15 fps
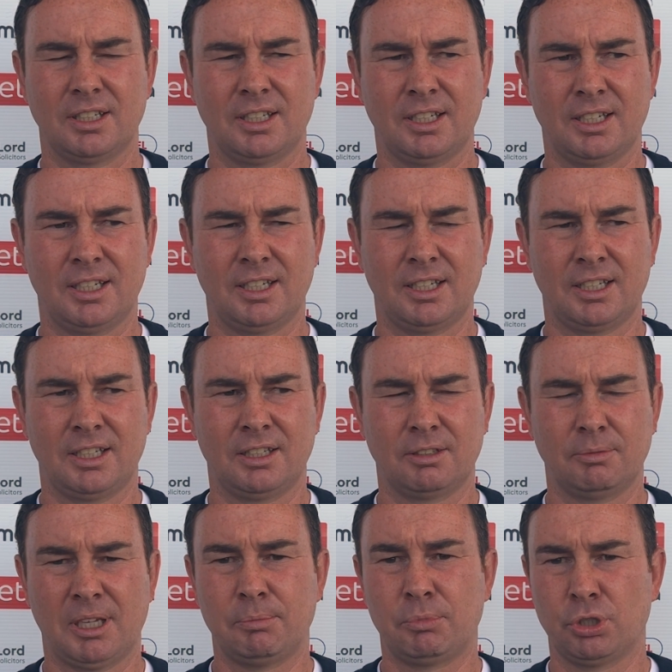
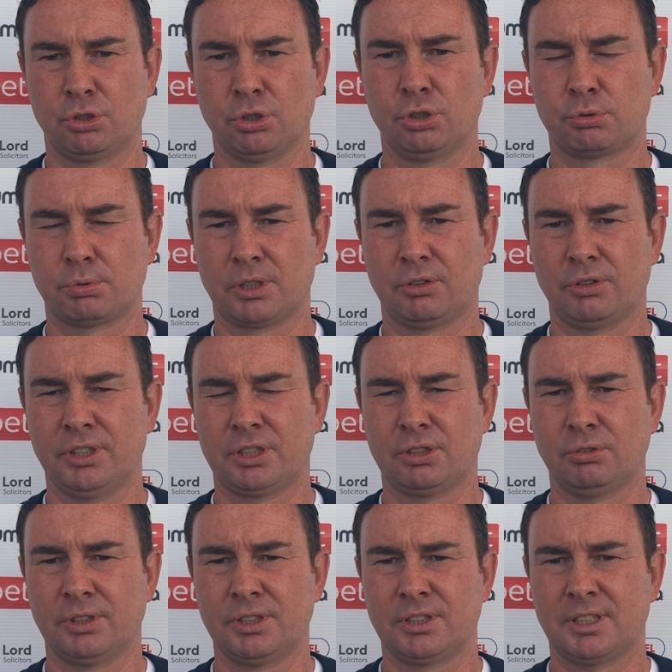MK Dons were
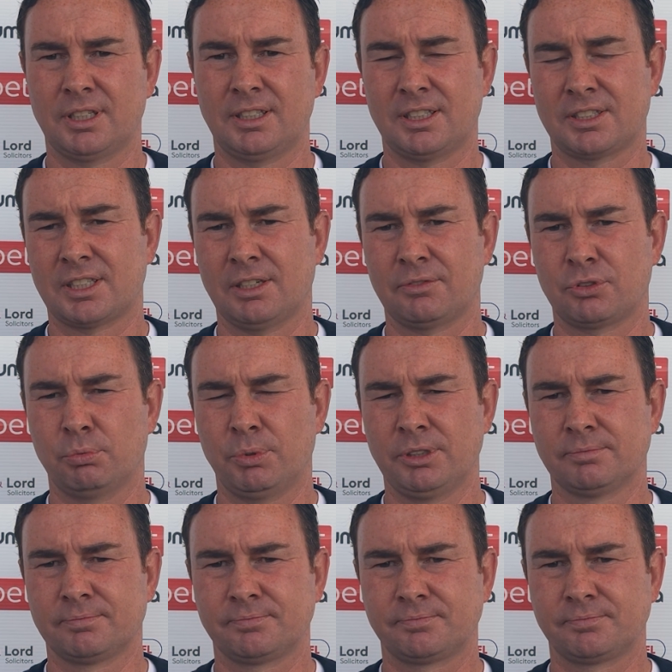clinical and deserved to win.